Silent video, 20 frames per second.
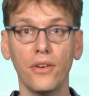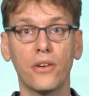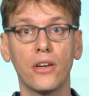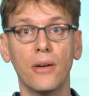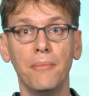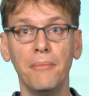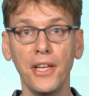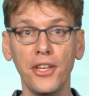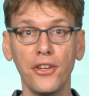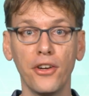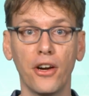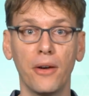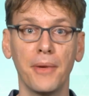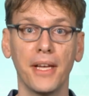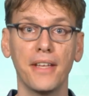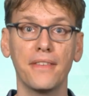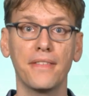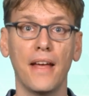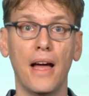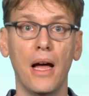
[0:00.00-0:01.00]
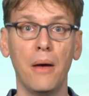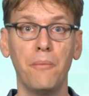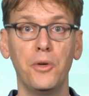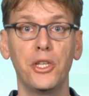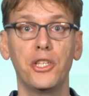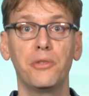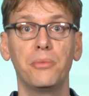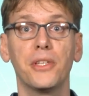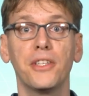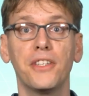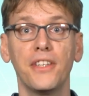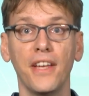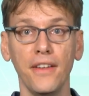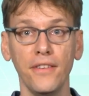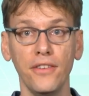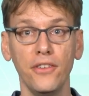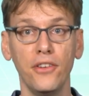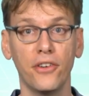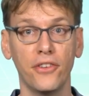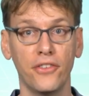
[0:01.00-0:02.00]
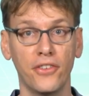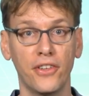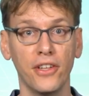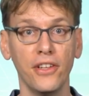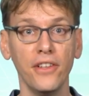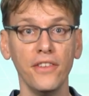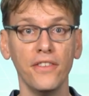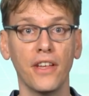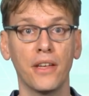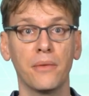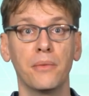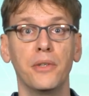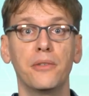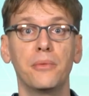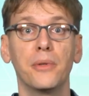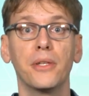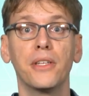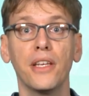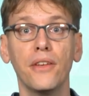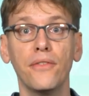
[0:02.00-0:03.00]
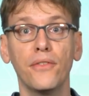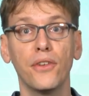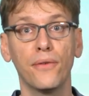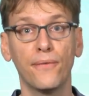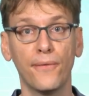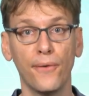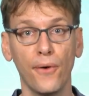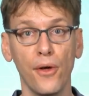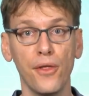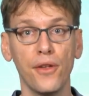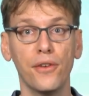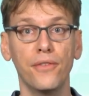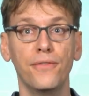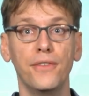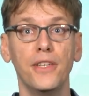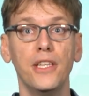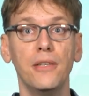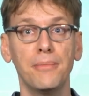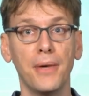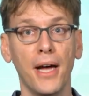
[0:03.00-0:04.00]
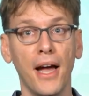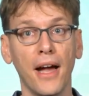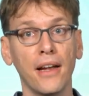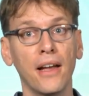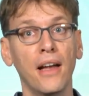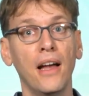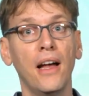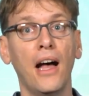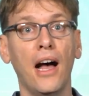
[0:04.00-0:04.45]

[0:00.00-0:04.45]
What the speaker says: or a midterm exam which will test your skills and which will give you further feedback